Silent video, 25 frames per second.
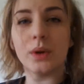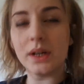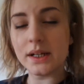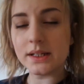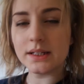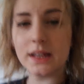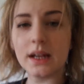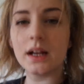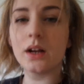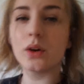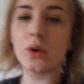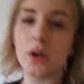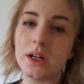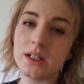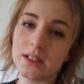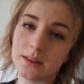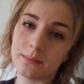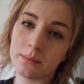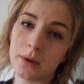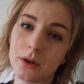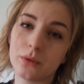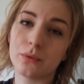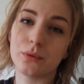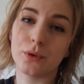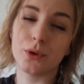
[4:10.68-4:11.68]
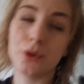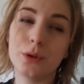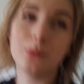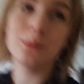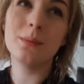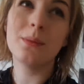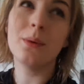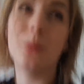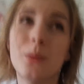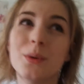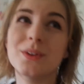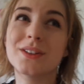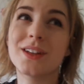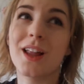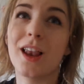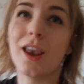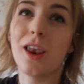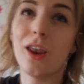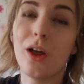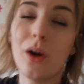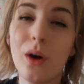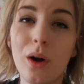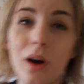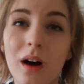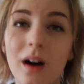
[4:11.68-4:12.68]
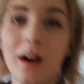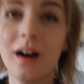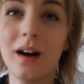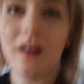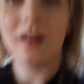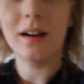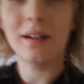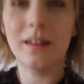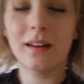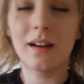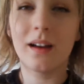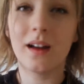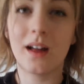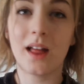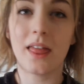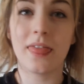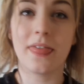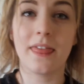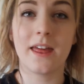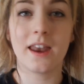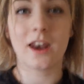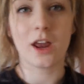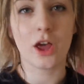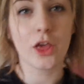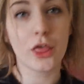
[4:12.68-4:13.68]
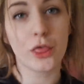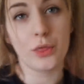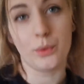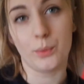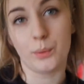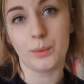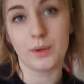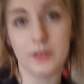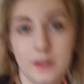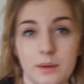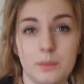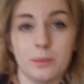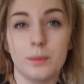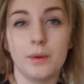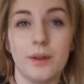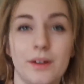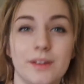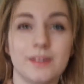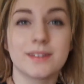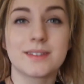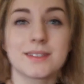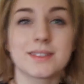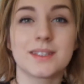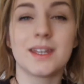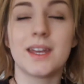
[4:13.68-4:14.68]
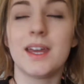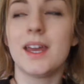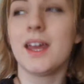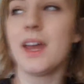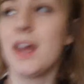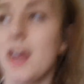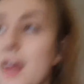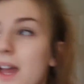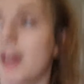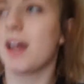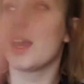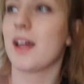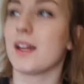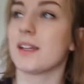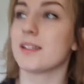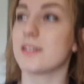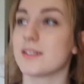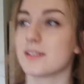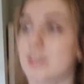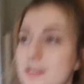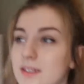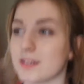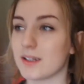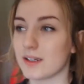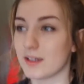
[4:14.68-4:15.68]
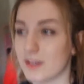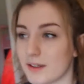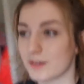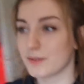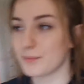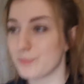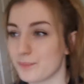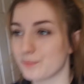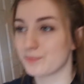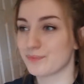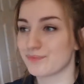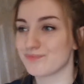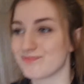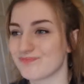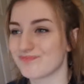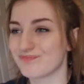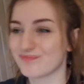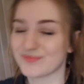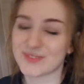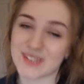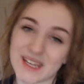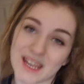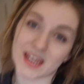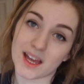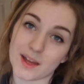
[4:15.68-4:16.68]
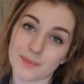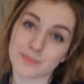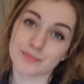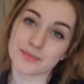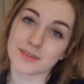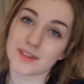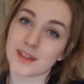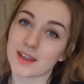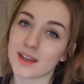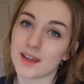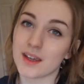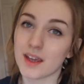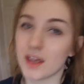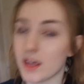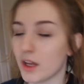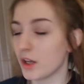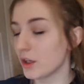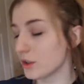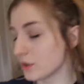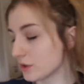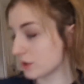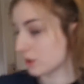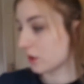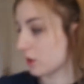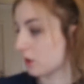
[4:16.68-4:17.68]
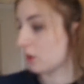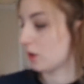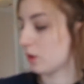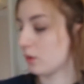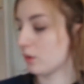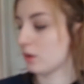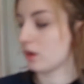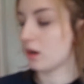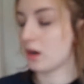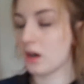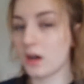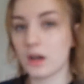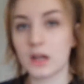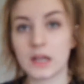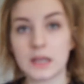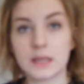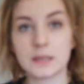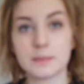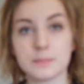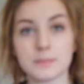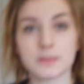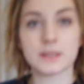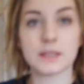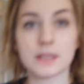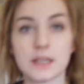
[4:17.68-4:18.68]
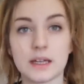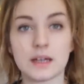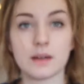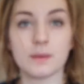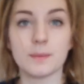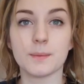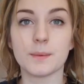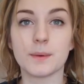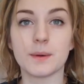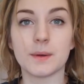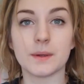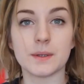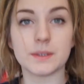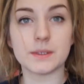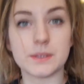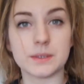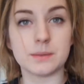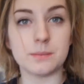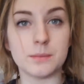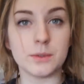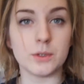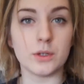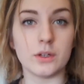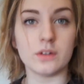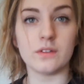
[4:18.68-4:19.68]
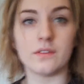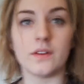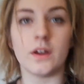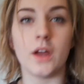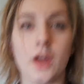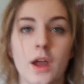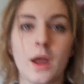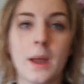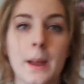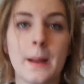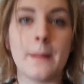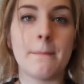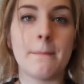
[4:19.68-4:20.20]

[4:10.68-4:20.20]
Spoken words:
Redecorating my room was a lot harder than I thought it was, and yeah. So I'm now going to move